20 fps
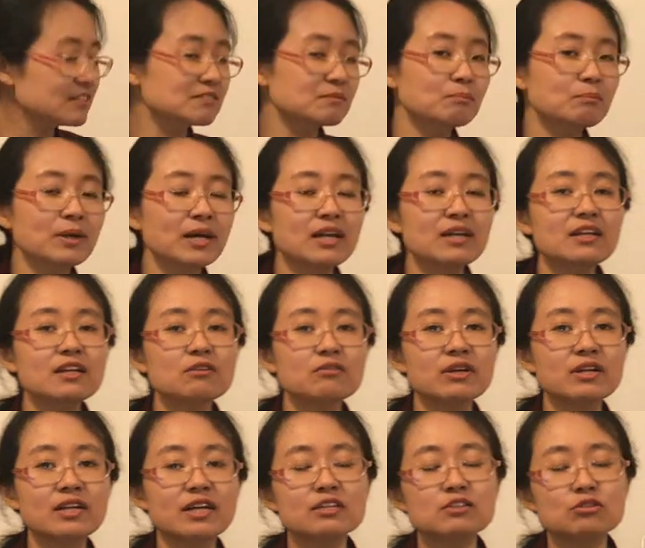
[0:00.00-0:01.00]
is mainly
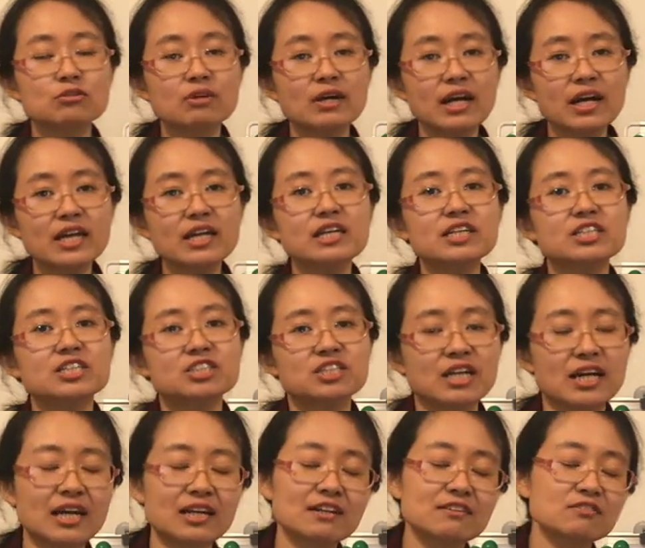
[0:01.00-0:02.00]
related to age
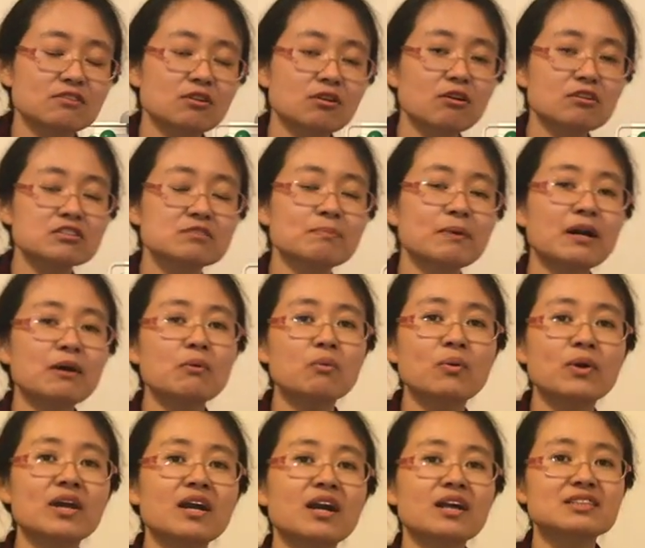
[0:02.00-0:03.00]
and is caused by
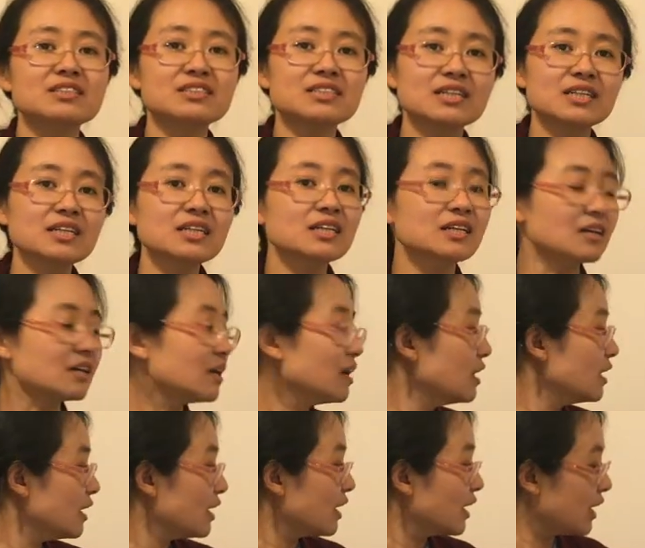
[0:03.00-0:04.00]
wear and tear.
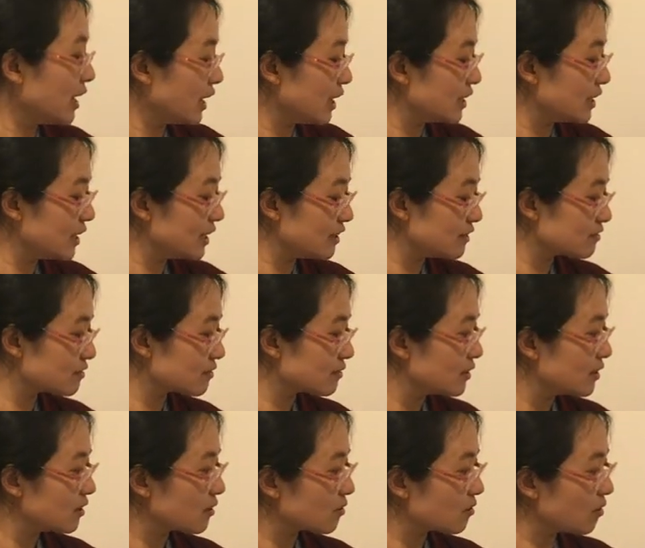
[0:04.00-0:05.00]
It is
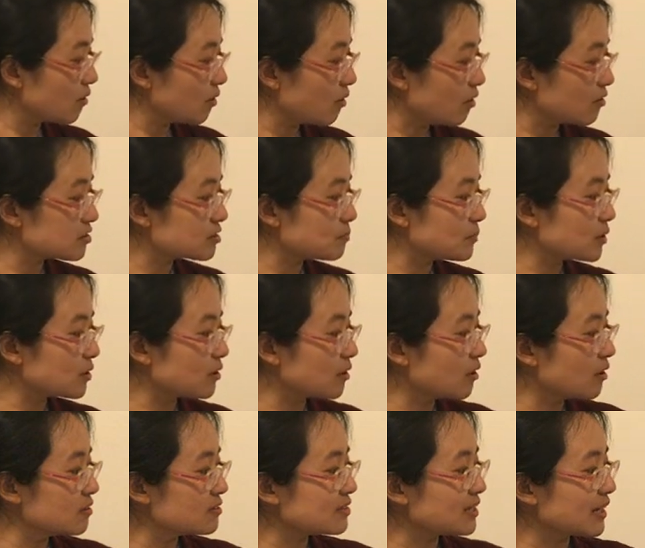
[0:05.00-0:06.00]
caused
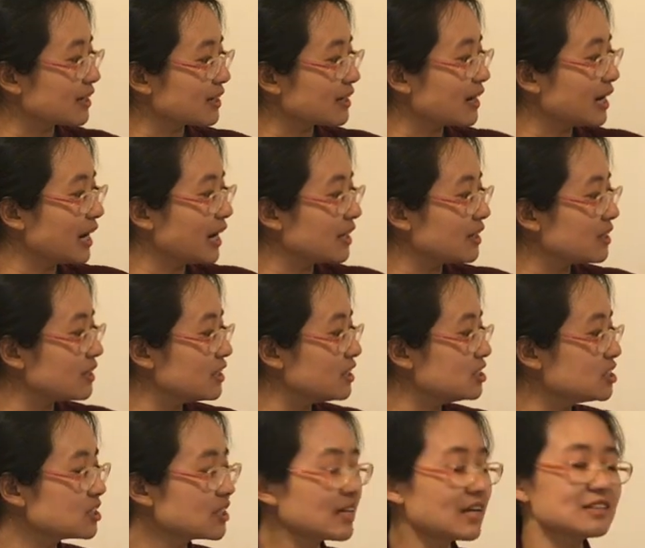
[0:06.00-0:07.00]
because a
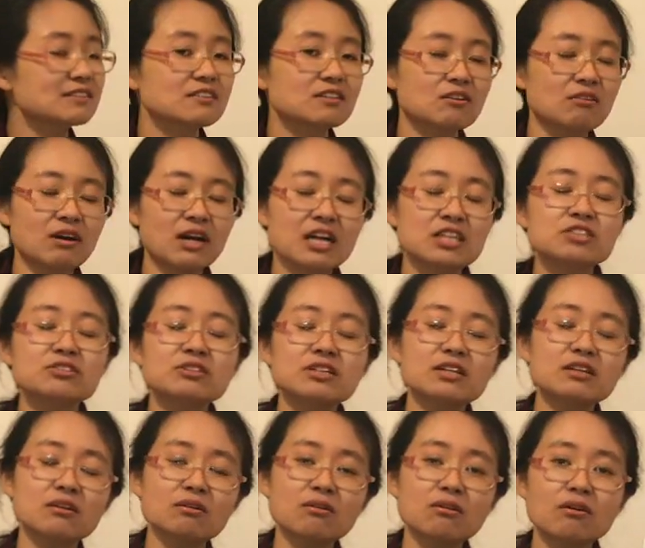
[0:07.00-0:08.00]
cartilage gets
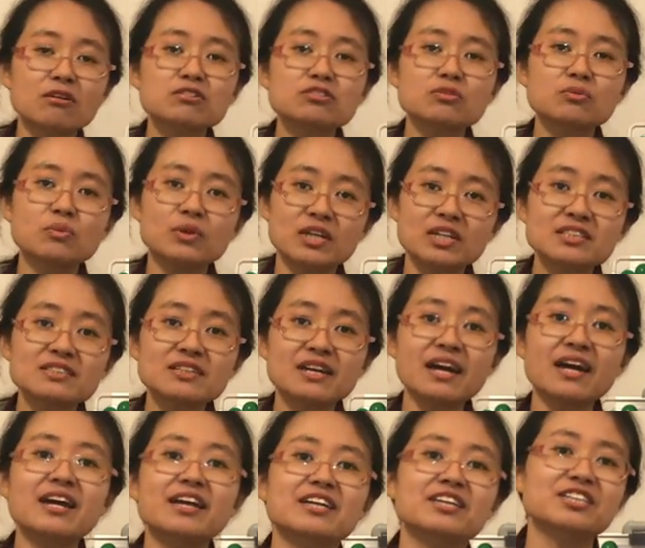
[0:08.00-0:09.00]
gradually lost with
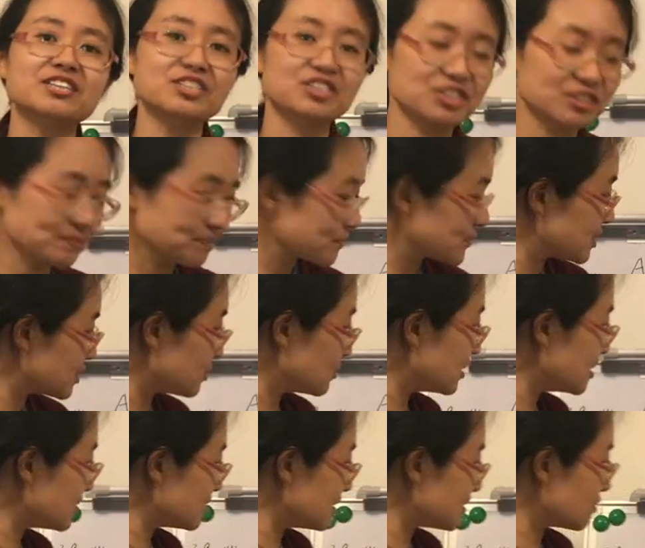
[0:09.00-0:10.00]
age. So
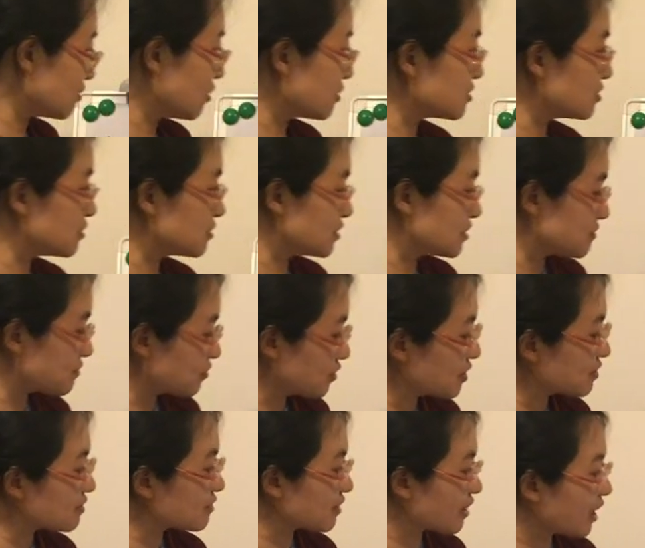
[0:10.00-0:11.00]
this is osteoarthritis
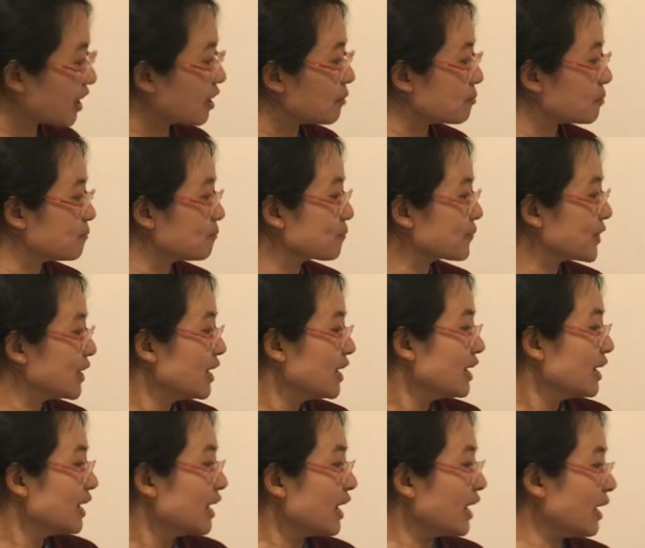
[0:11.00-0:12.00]
first type.
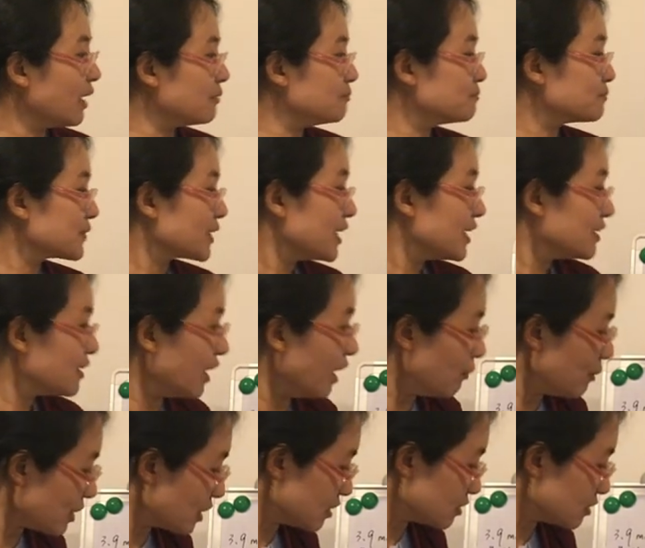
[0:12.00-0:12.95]
Now we're